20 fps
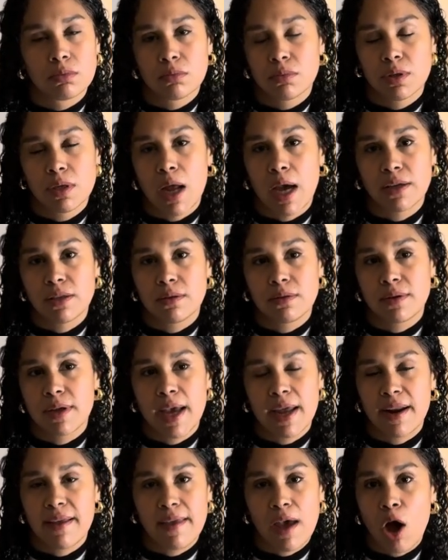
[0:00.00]
not
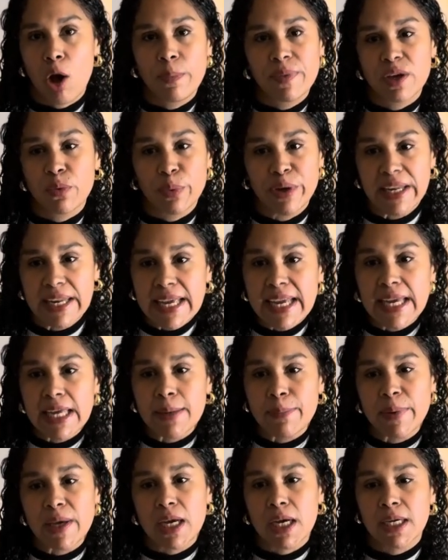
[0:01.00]
getting the help that we need,
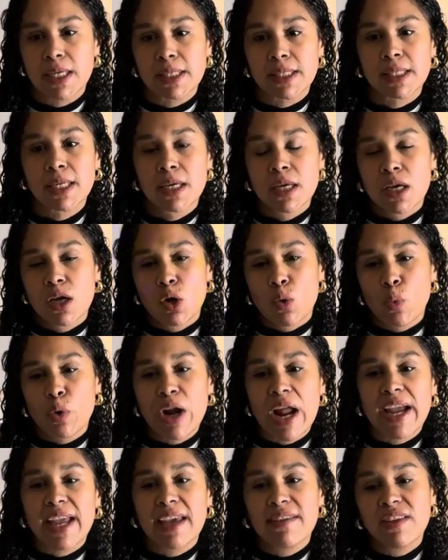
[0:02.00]
because we're
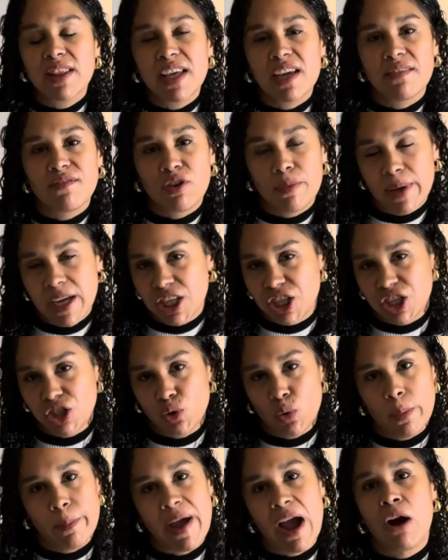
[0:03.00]
not given the information to
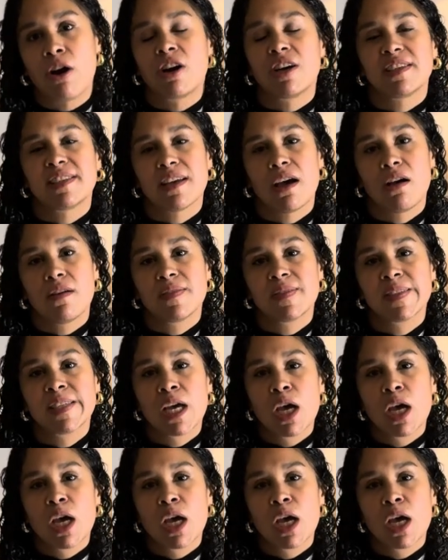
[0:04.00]
empower ourselves.